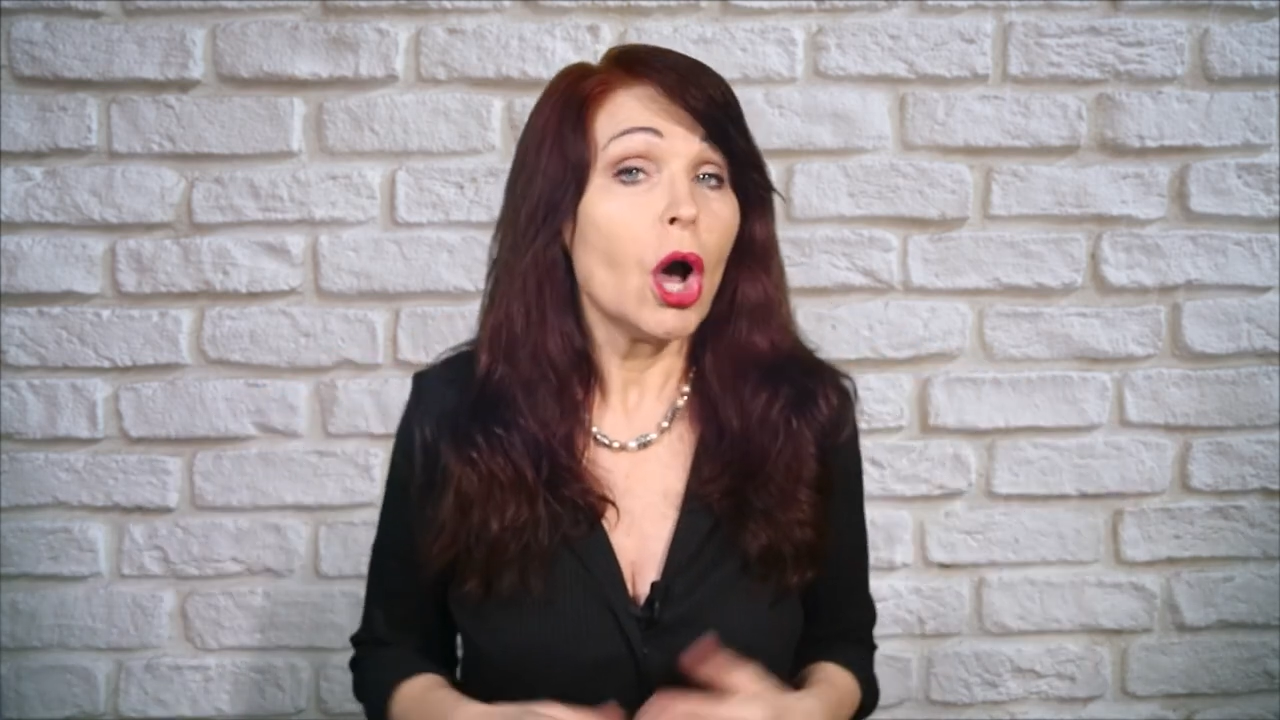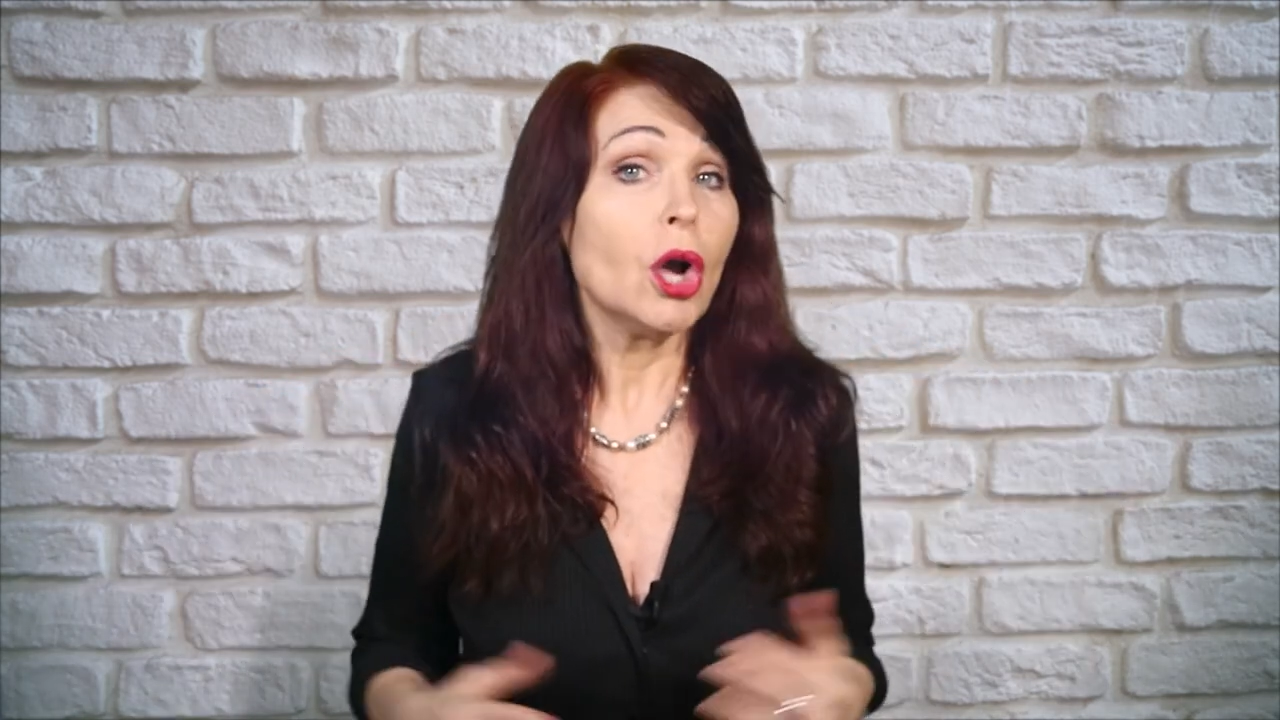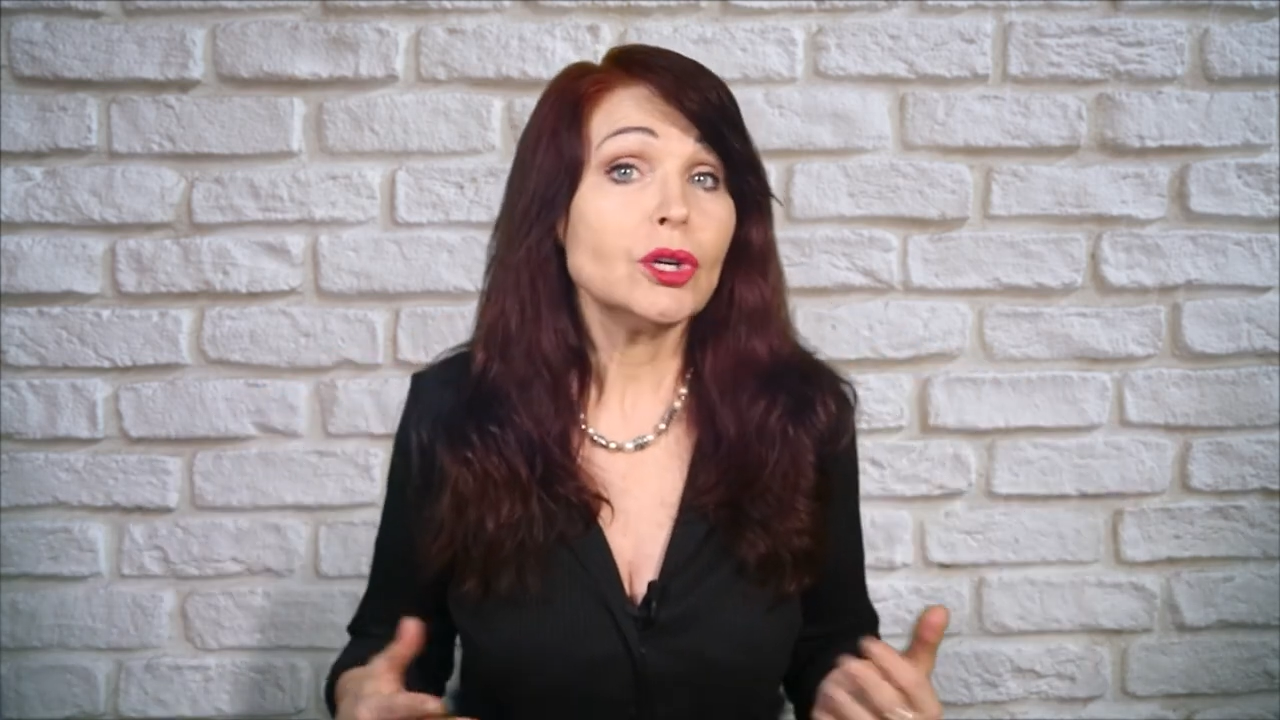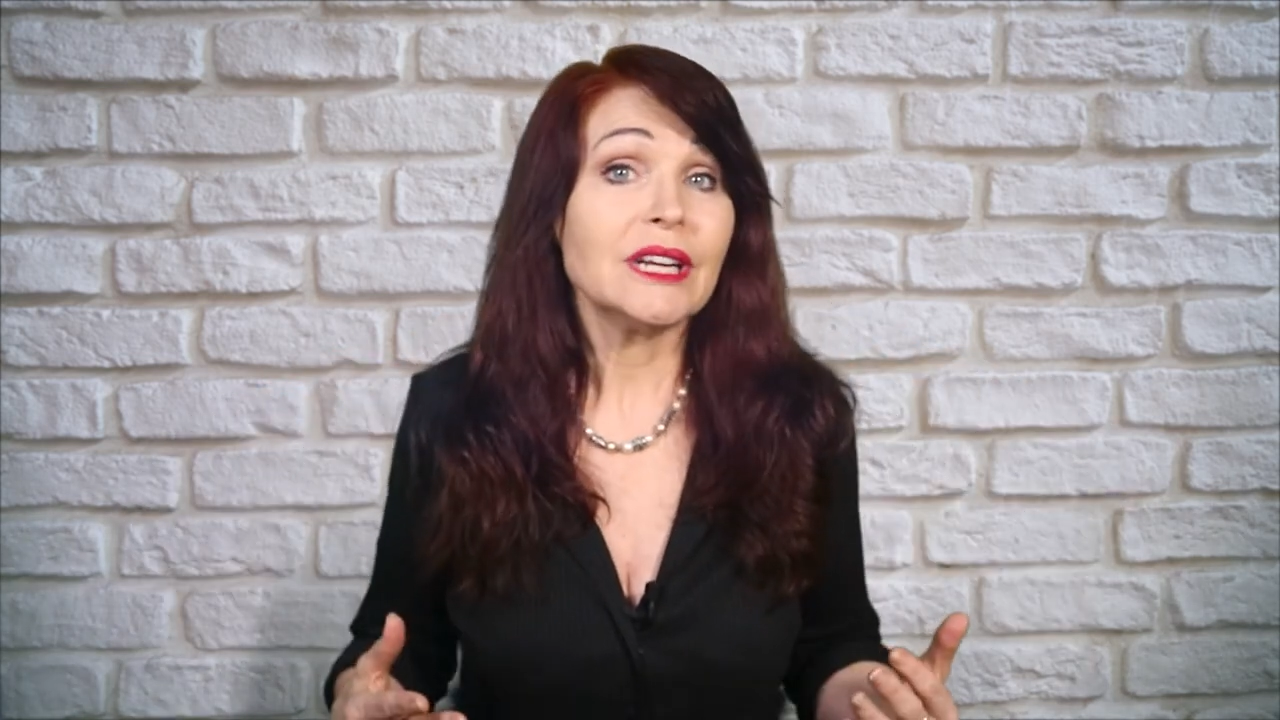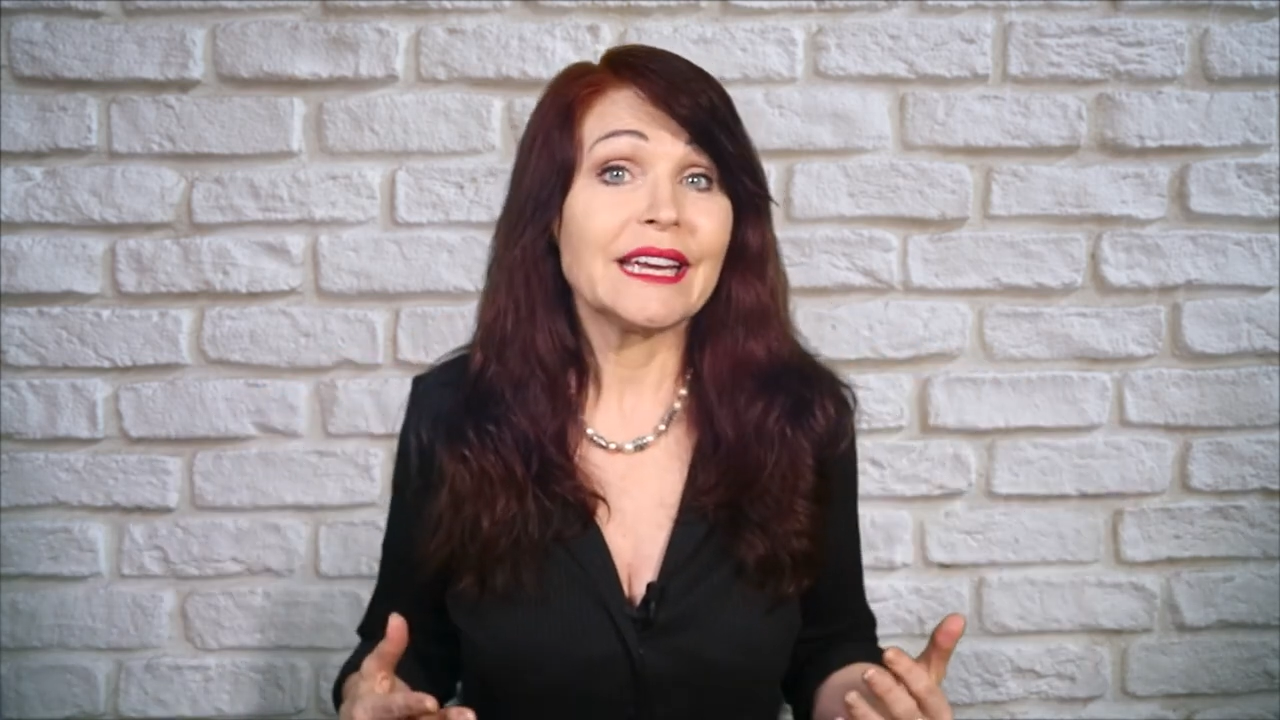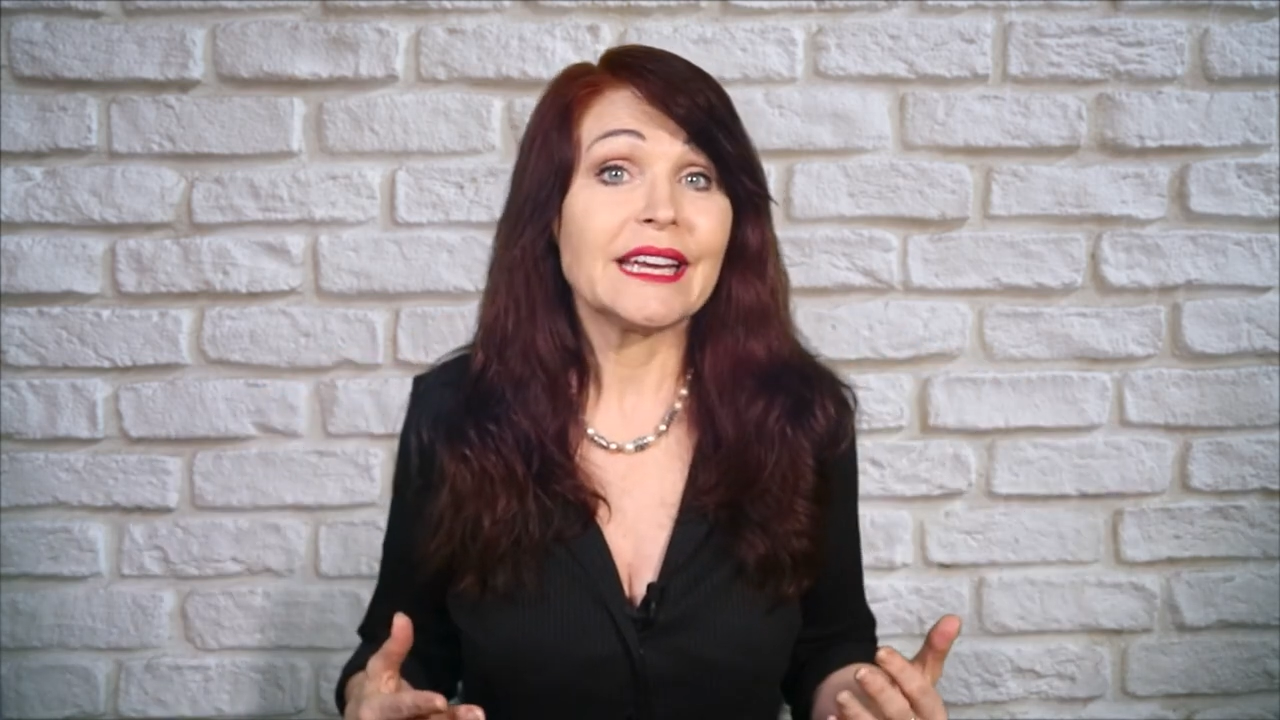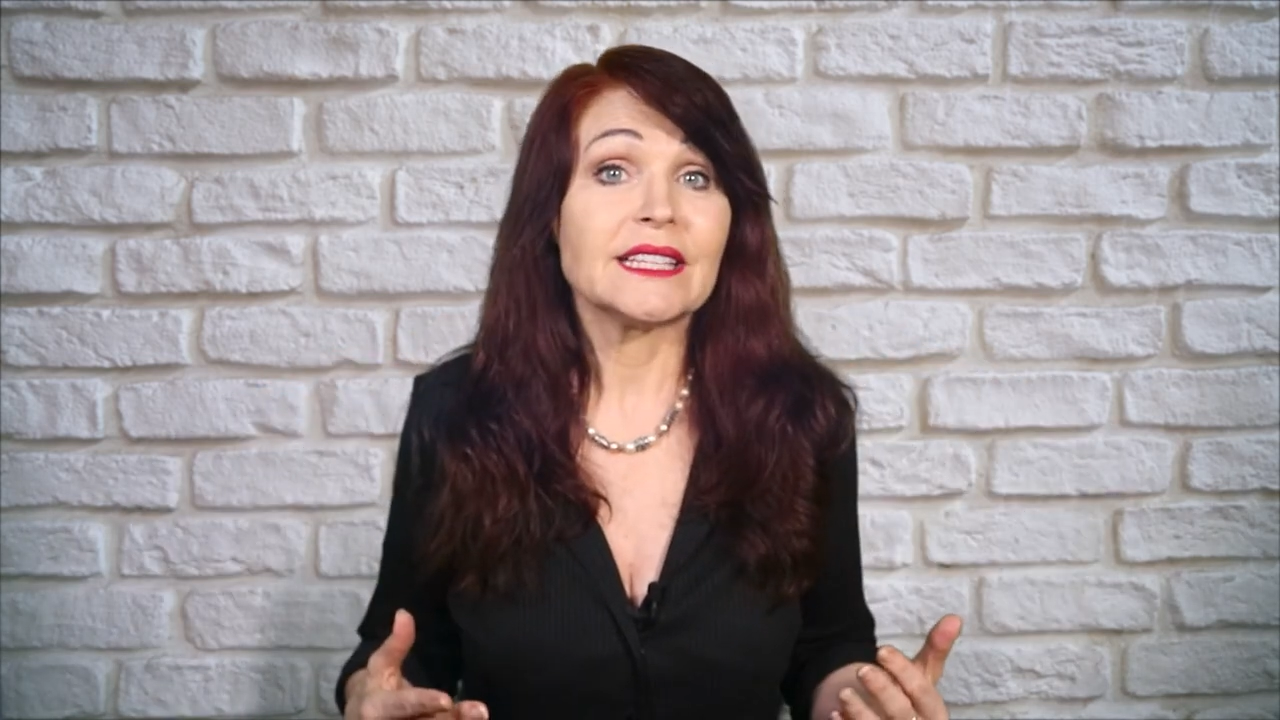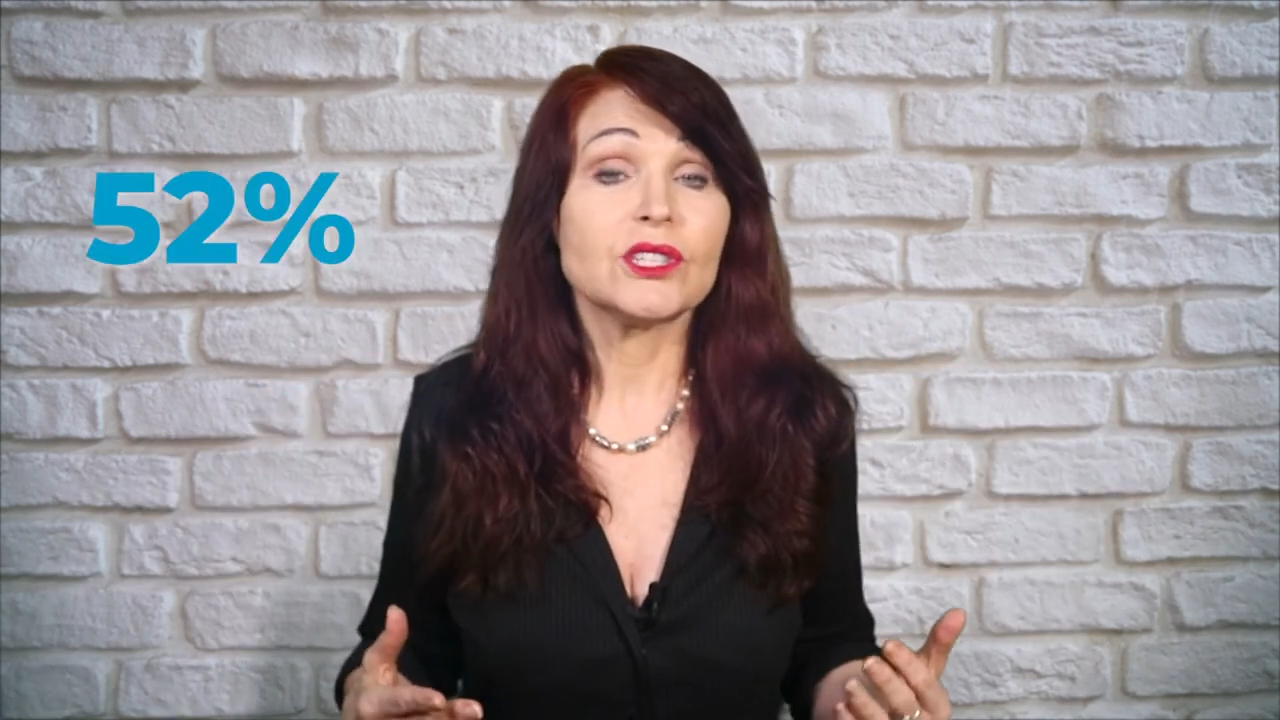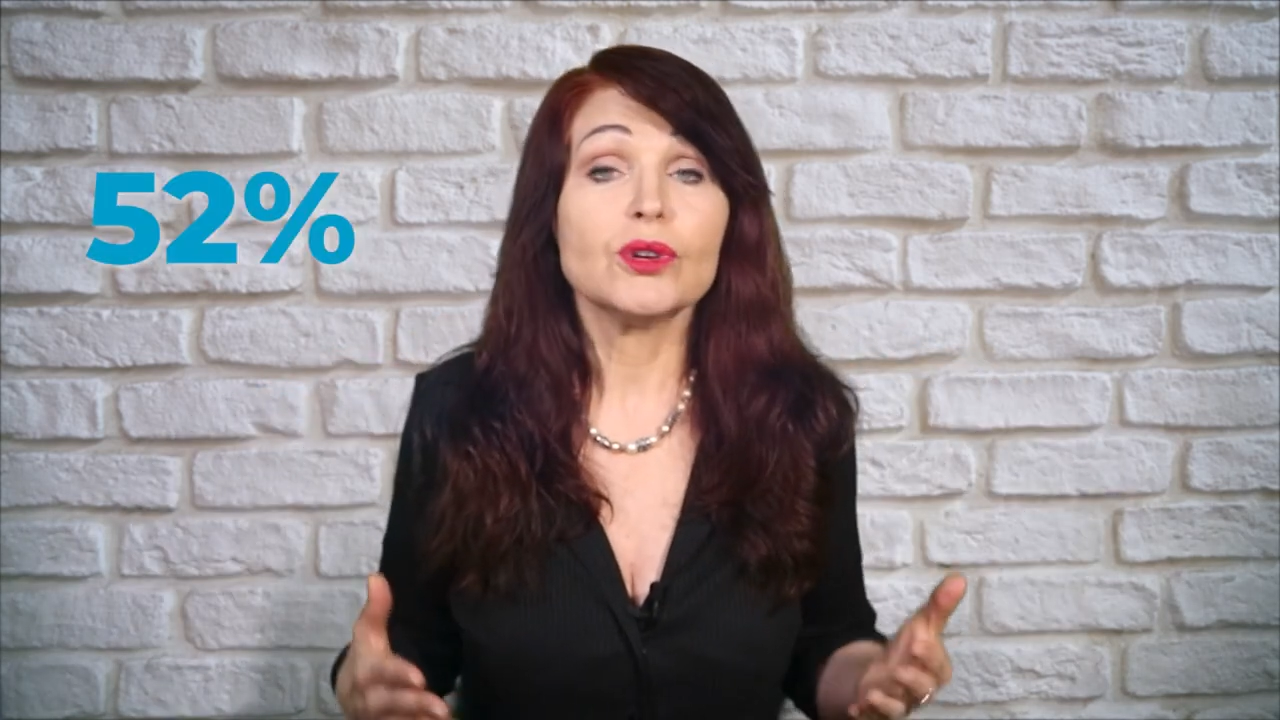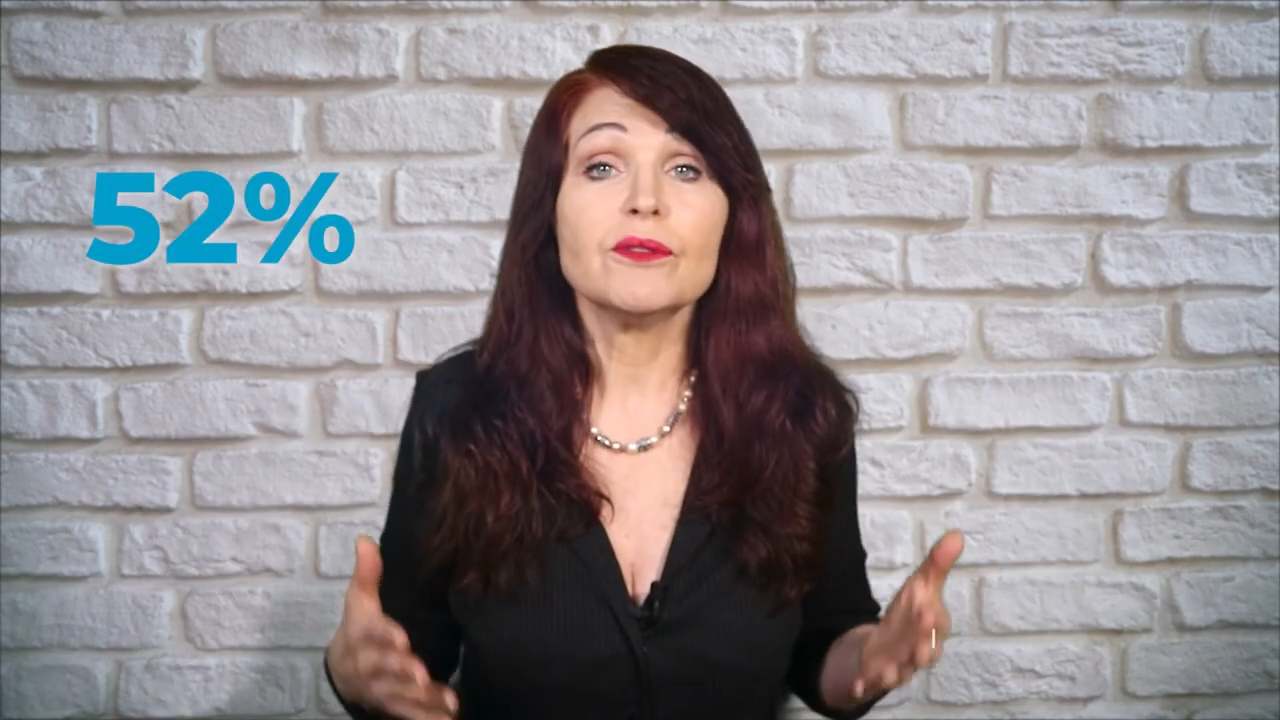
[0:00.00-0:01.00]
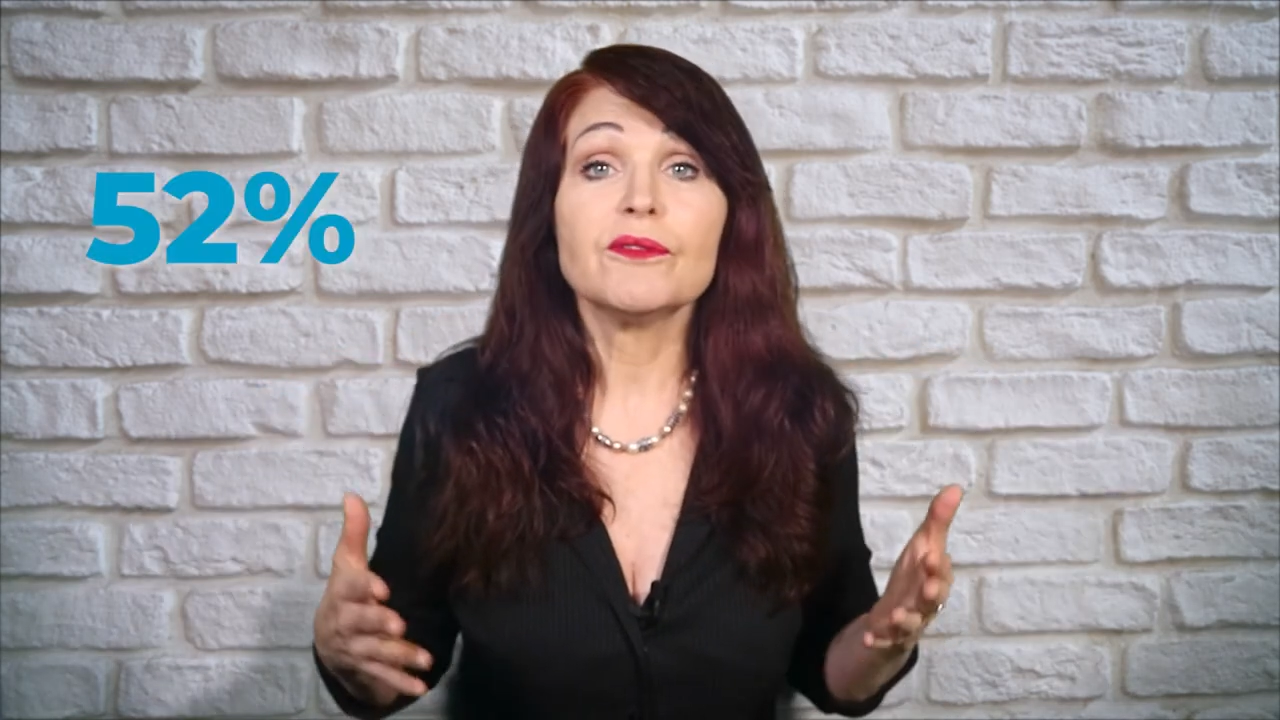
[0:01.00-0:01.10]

only gets you